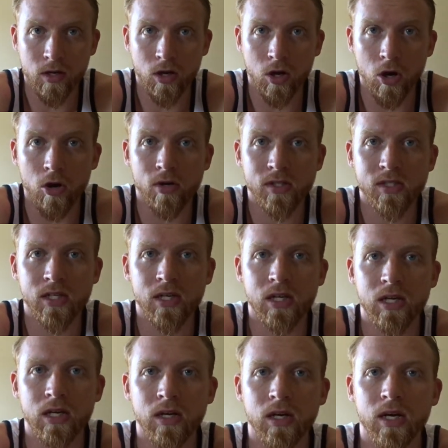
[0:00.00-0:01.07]
Kanawha
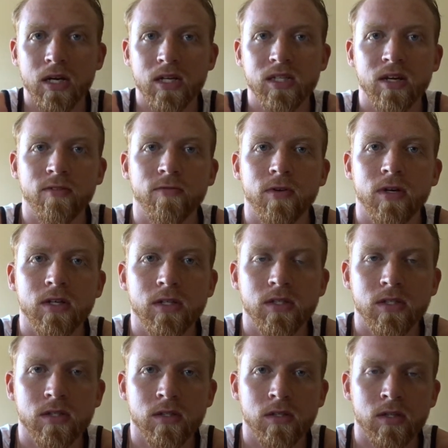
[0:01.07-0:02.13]
City Anytime
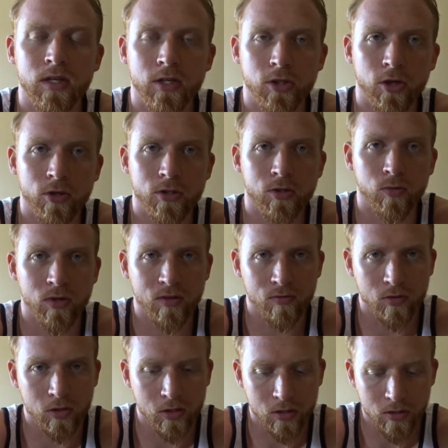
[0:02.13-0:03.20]
Fitness in Charleston, West
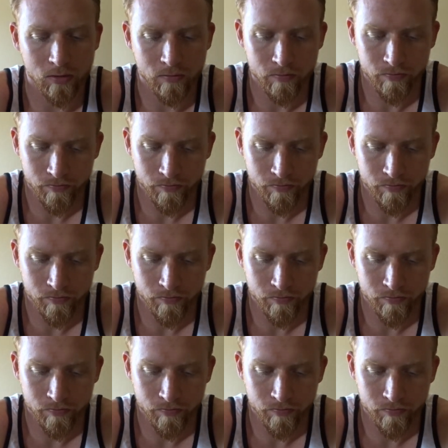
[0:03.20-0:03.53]
Virginia,